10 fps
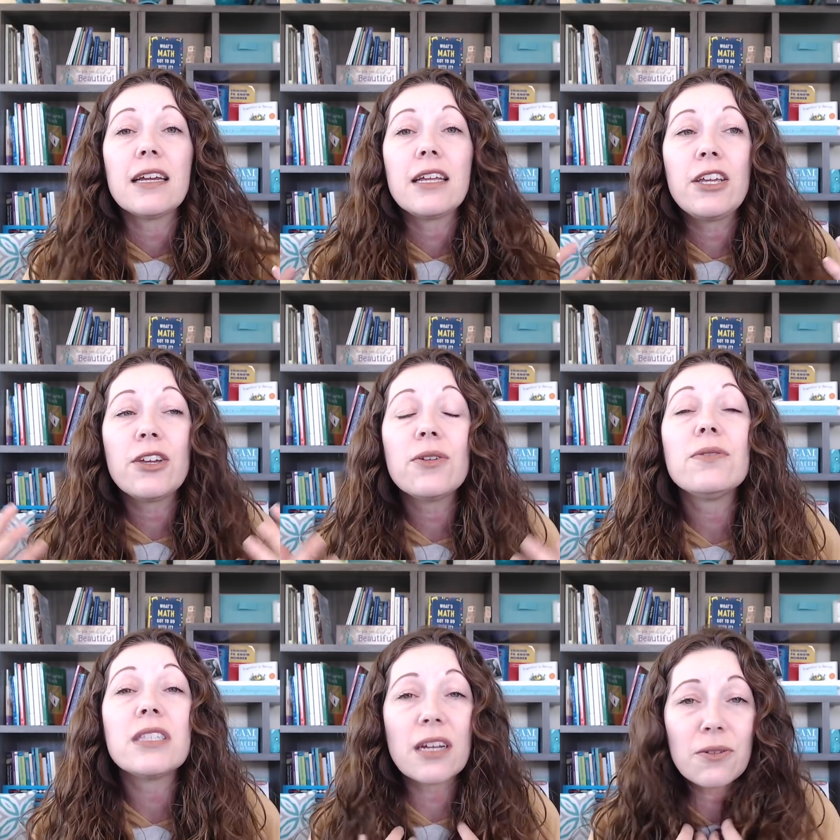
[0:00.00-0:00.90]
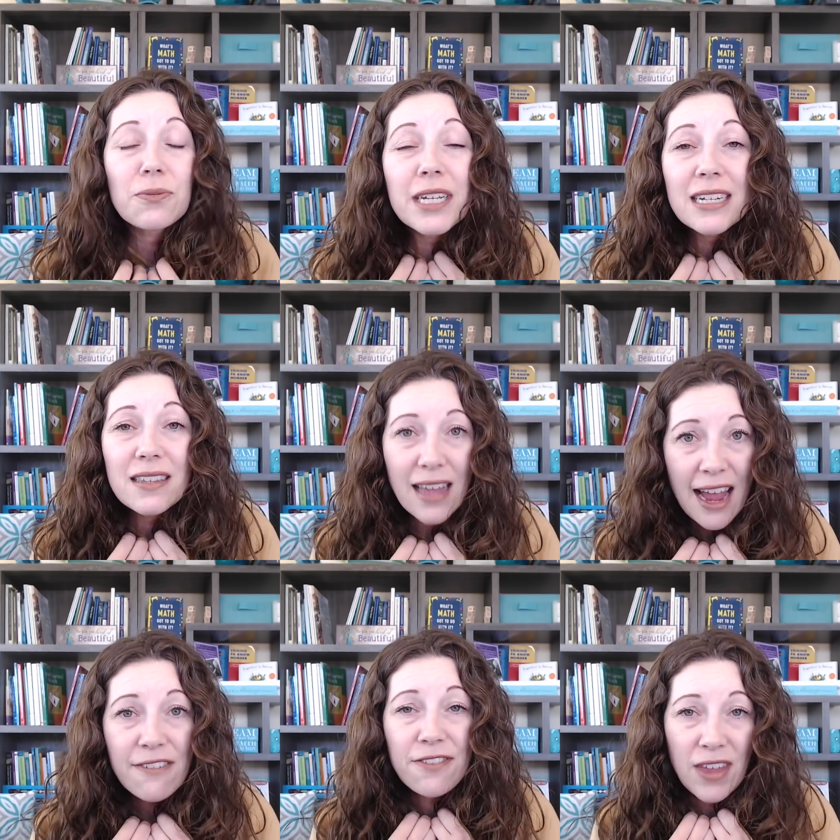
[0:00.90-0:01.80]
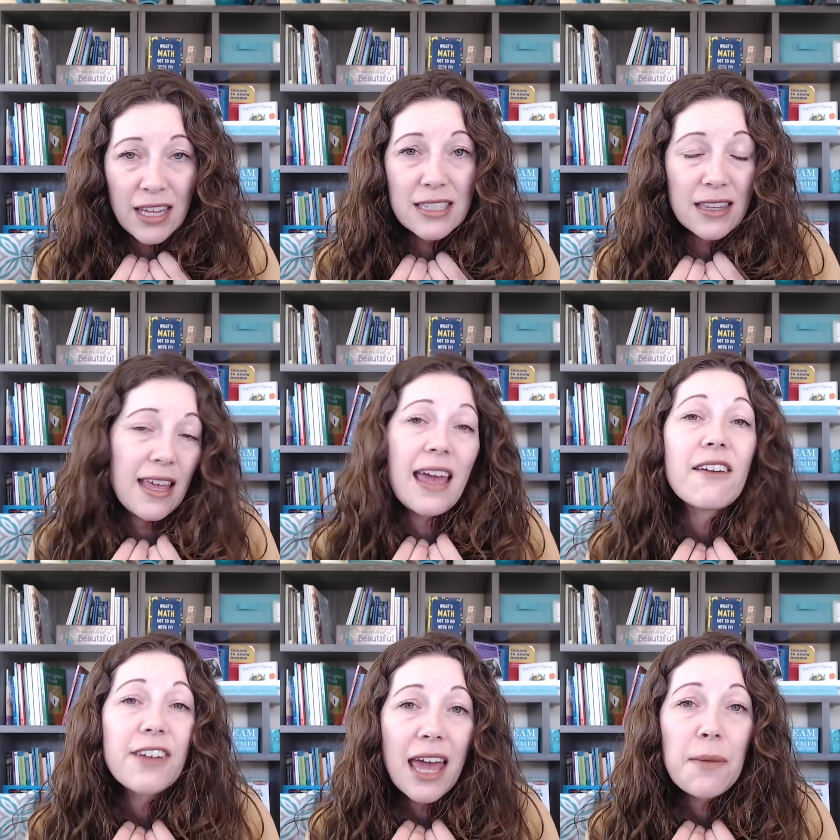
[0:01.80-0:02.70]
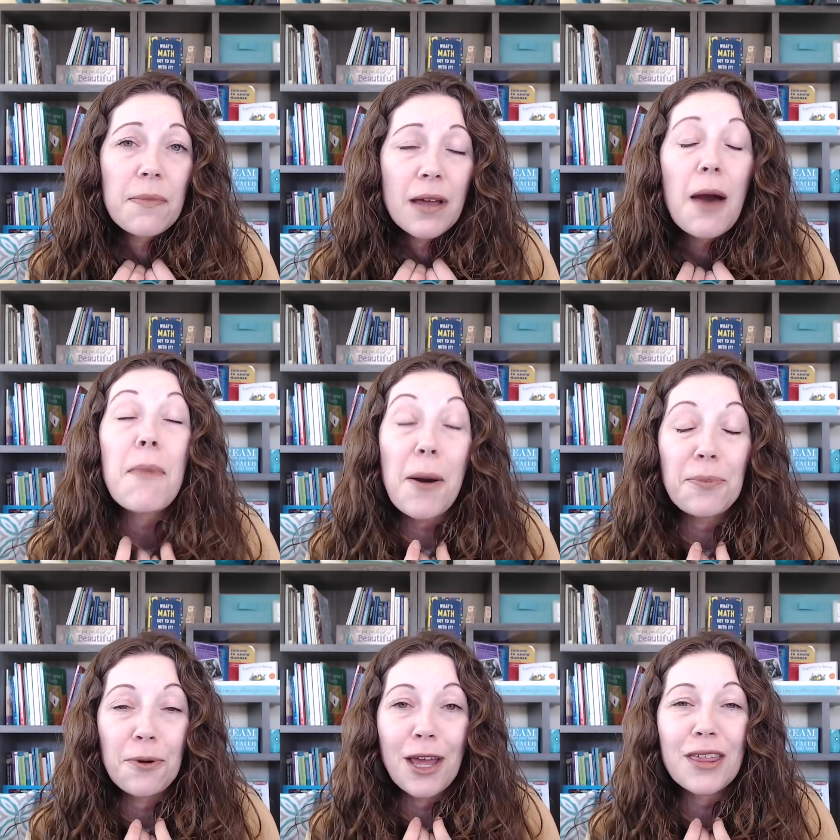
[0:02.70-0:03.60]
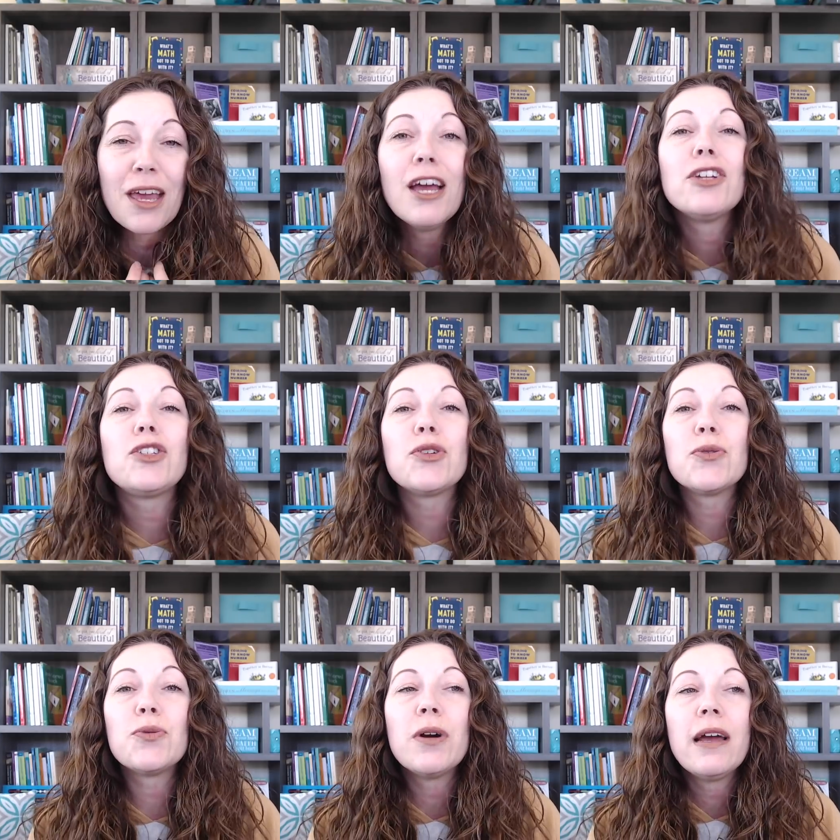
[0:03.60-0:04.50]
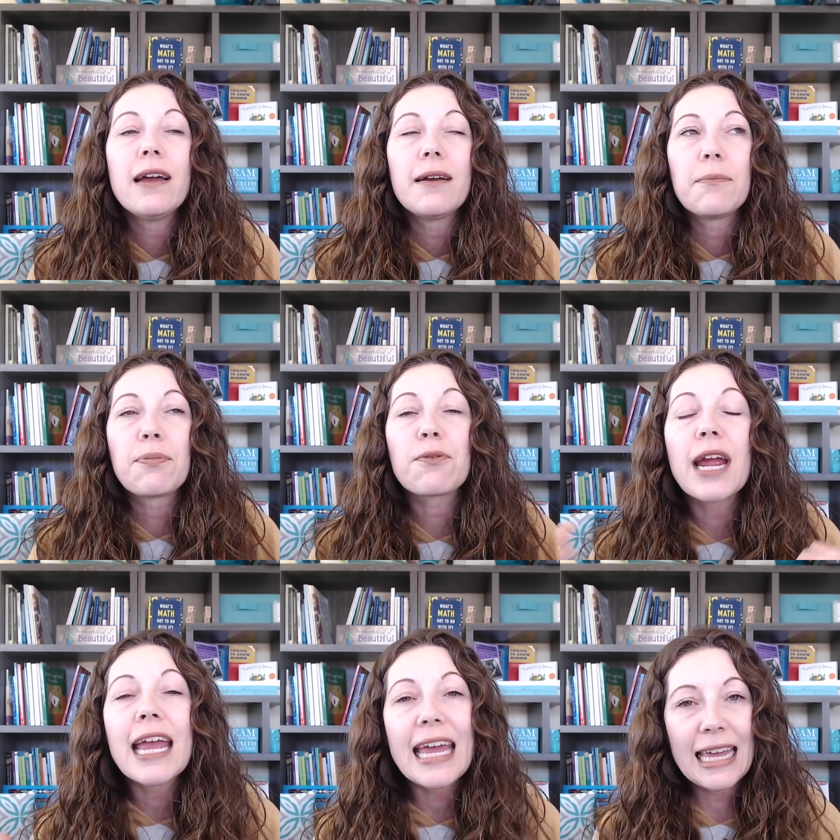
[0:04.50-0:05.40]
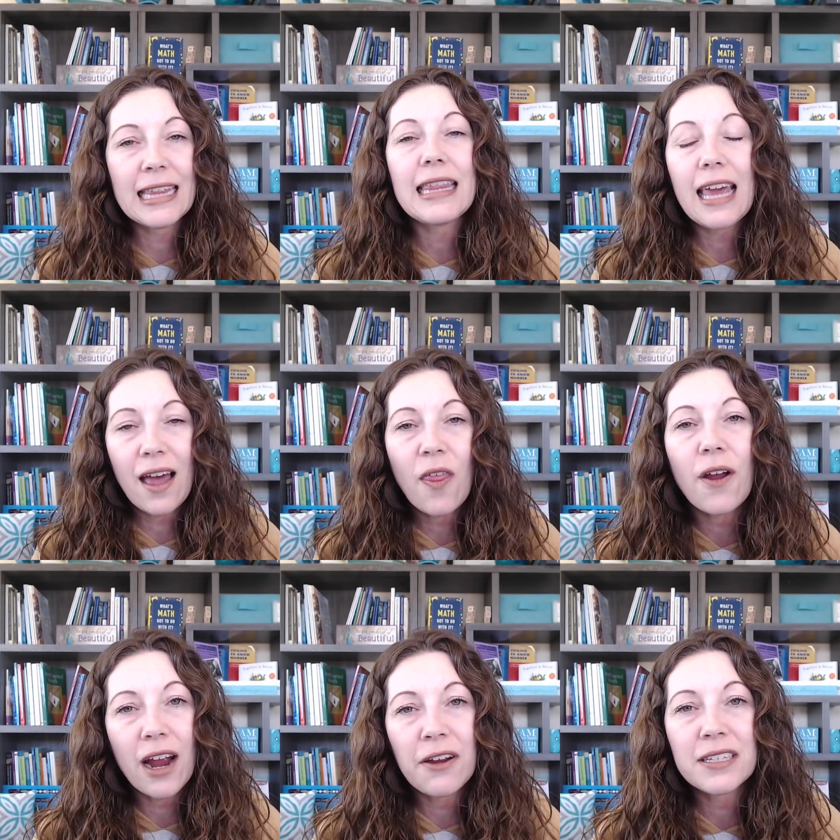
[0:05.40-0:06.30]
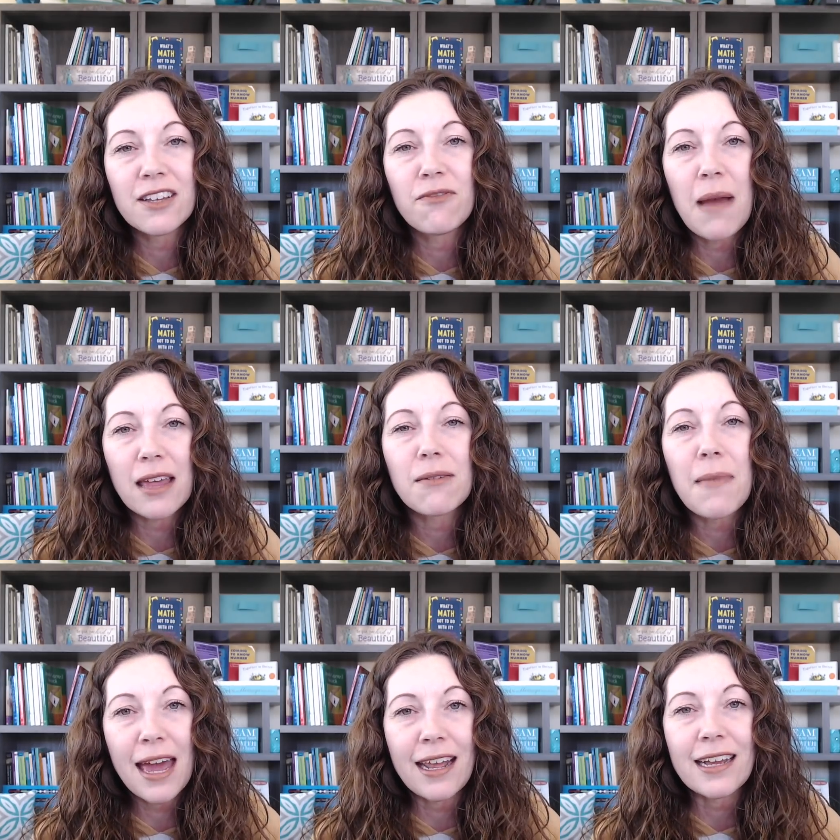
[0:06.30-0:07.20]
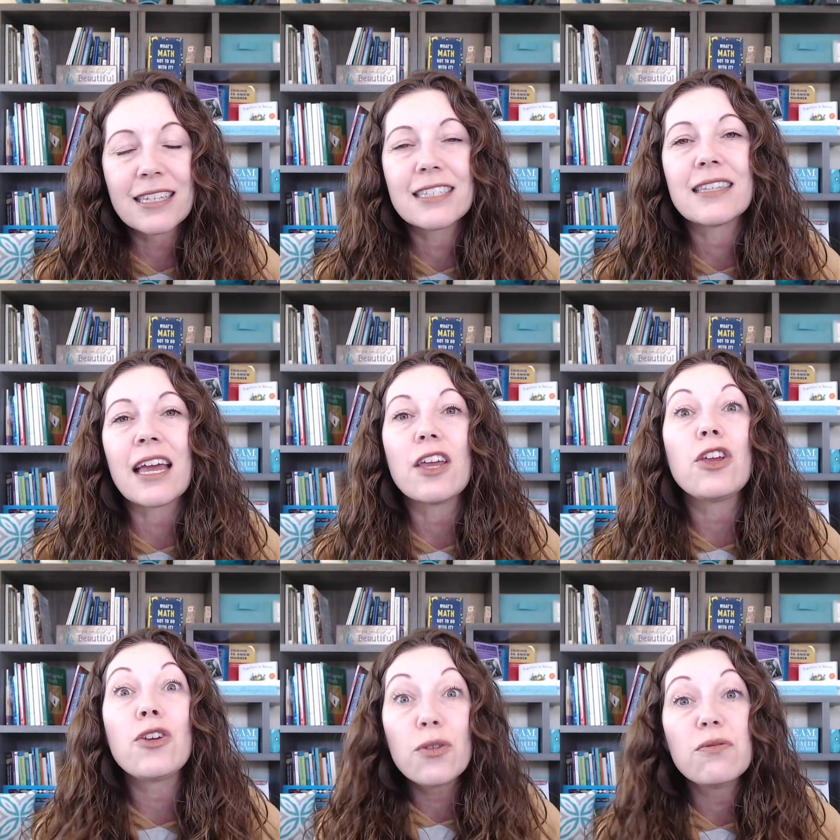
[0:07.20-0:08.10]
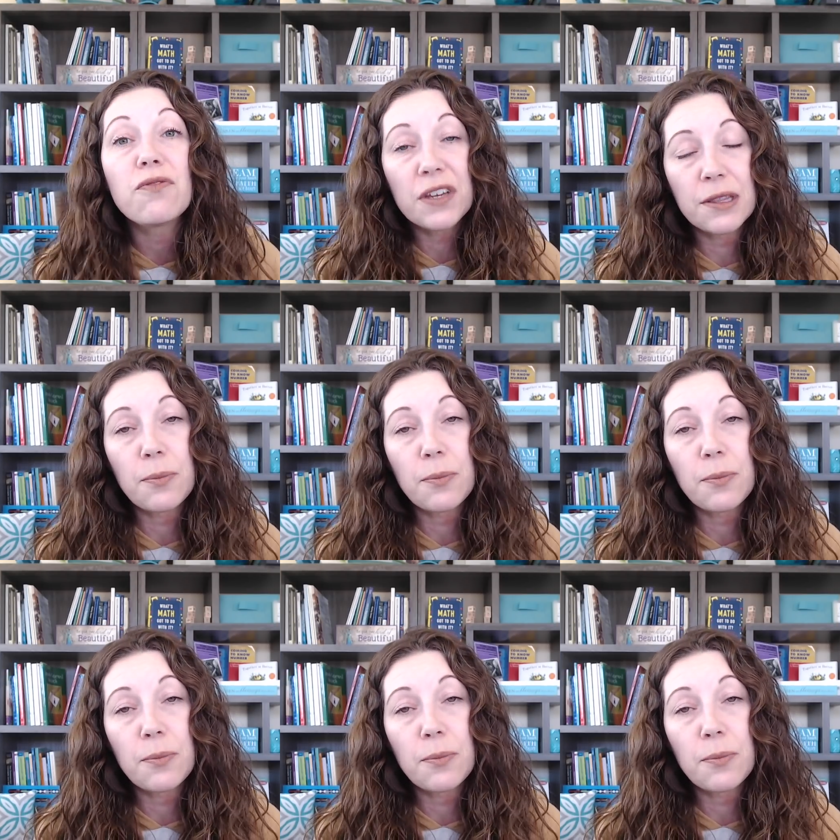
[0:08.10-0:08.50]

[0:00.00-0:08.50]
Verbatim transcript: use their real life things that they have came come up with to bring in the other areas of mathematics that you feel the